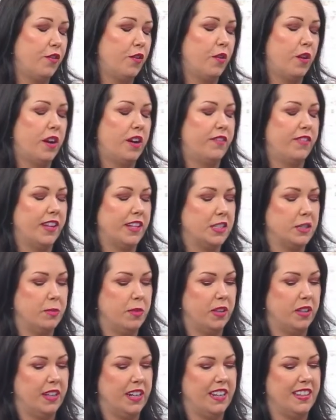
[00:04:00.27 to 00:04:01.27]
for
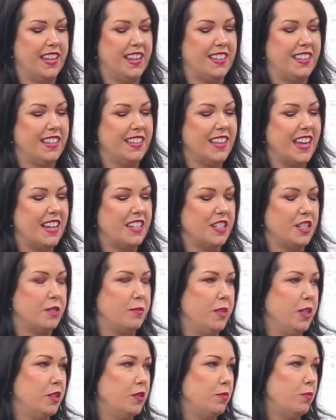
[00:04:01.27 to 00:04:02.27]
flexibility. They think that just
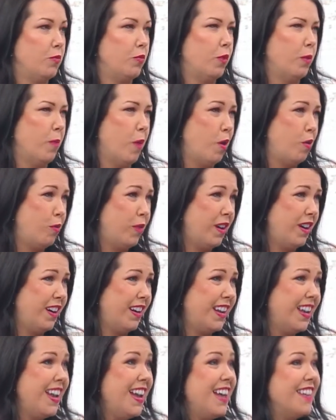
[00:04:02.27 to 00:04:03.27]
means remote
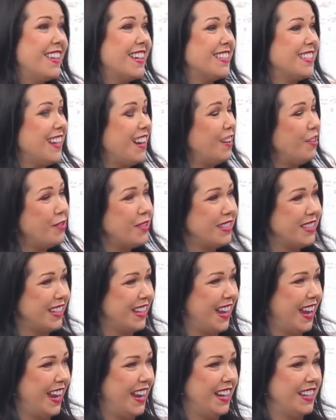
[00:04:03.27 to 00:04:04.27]
work. That's not always
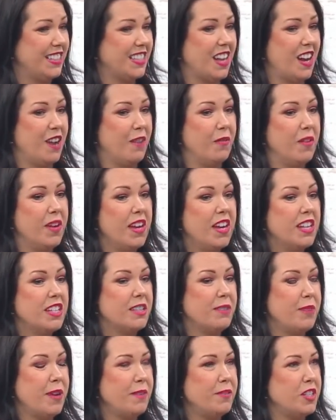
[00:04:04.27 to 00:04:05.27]
the case. Um,
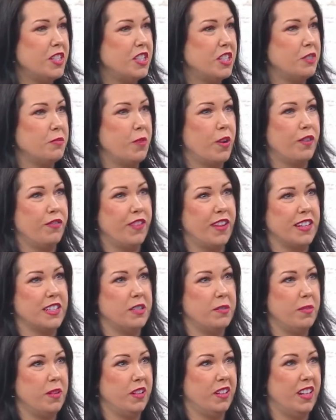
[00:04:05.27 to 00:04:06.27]
sometimes it's just more
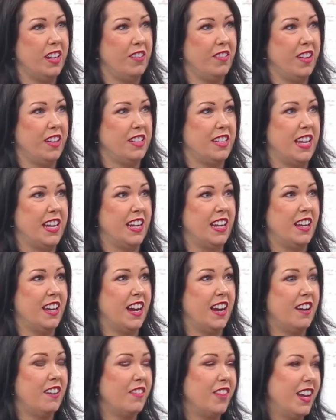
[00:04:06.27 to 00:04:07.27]
flexibility with taking
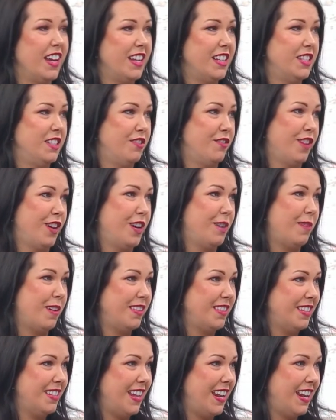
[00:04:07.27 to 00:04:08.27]
care of kids. You've heard
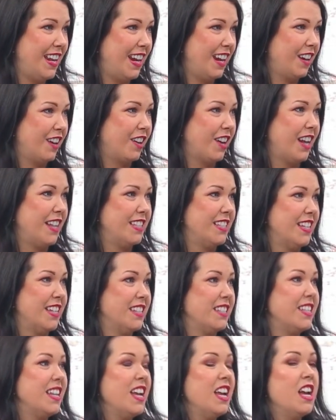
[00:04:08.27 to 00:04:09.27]
about the daycare
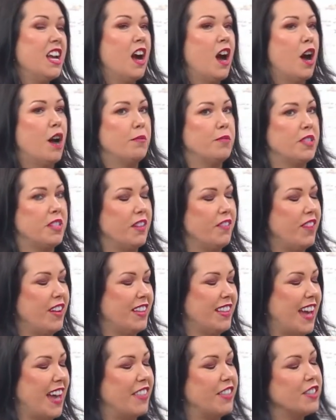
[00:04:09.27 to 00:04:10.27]
crisis, um, stuff
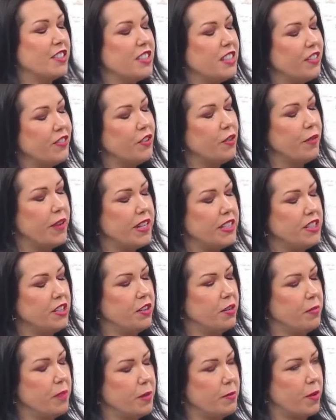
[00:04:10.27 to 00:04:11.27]
like that. There's different ways you
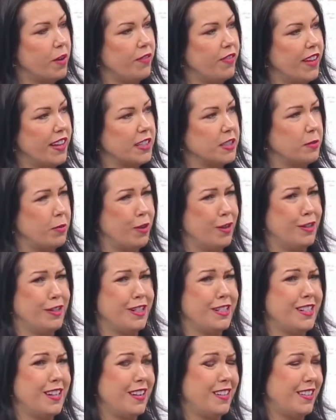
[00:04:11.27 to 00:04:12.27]
can be more flexible and
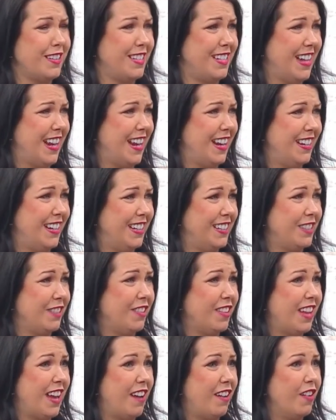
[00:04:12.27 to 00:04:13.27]
just understanding to
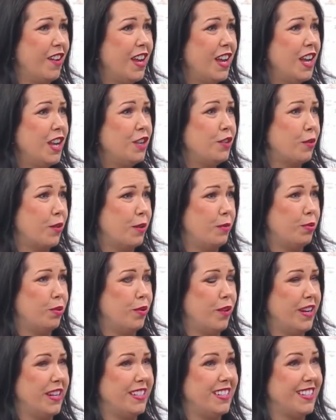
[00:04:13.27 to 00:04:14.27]
allow your
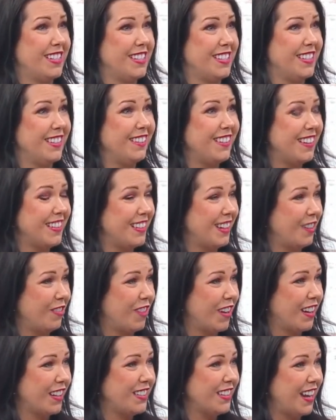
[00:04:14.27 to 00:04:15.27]
employees to still get their
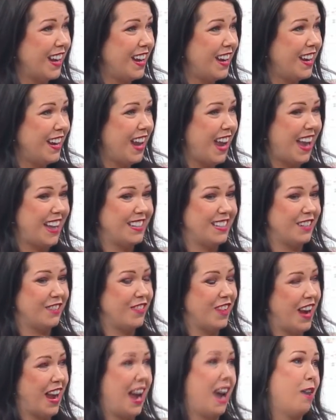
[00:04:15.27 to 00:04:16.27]
work work done at
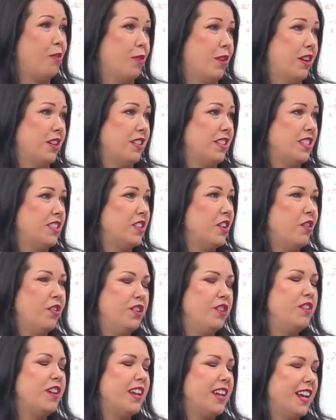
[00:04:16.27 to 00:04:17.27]
different hours. So
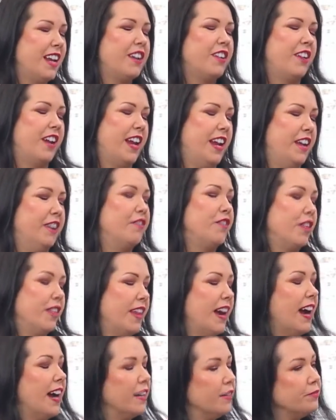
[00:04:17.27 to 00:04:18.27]
you can get creative with
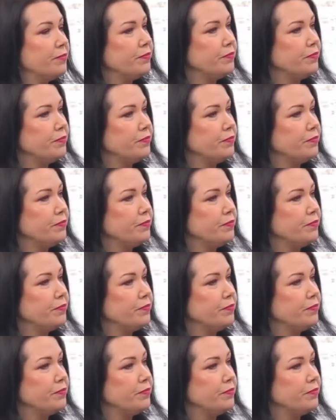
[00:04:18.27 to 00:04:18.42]
that